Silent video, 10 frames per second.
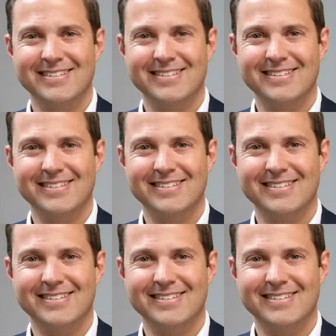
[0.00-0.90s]

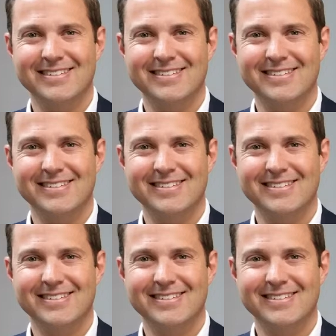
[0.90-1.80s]

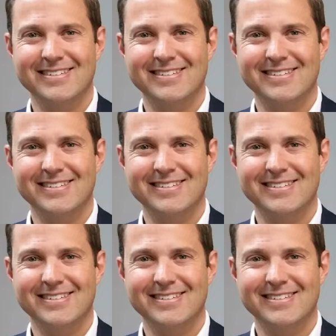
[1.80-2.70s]

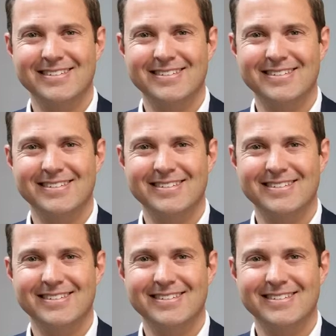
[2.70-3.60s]

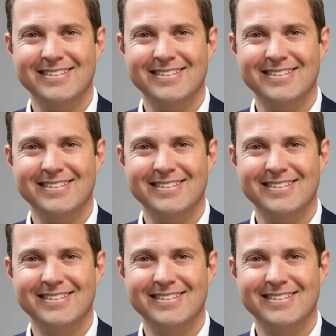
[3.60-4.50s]

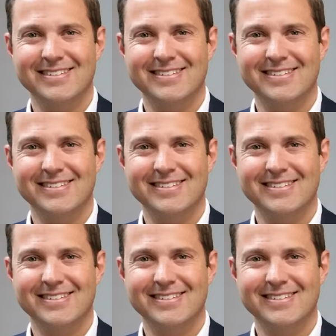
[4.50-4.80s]
[no speech]